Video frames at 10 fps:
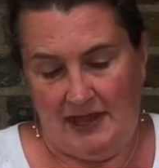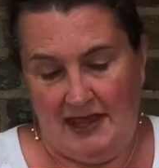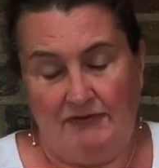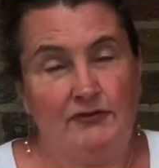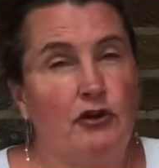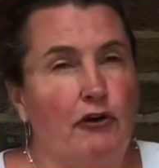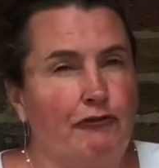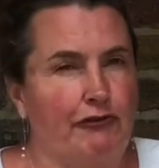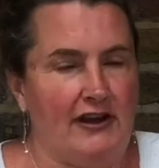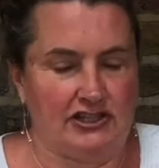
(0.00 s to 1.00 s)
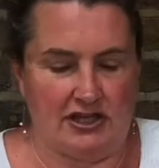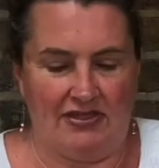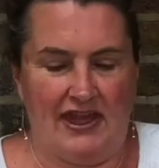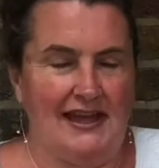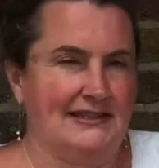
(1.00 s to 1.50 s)
If you've got fresh,
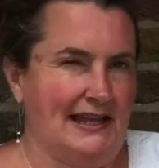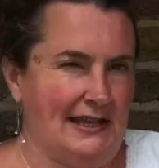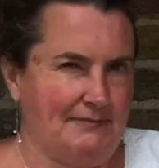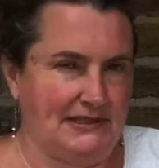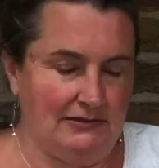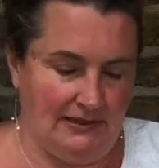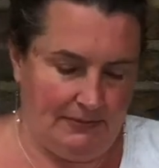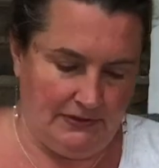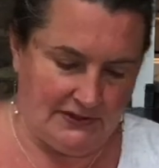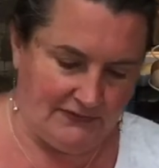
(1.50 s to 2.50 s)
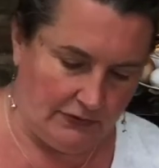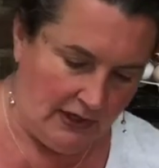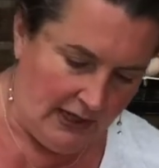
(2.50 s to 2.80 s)
that is absolutely beautiful.